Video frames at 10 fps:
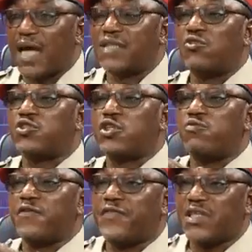And
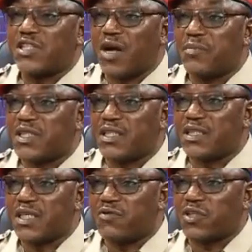until we finished our
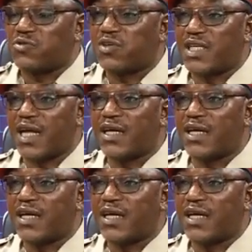meeting, it was not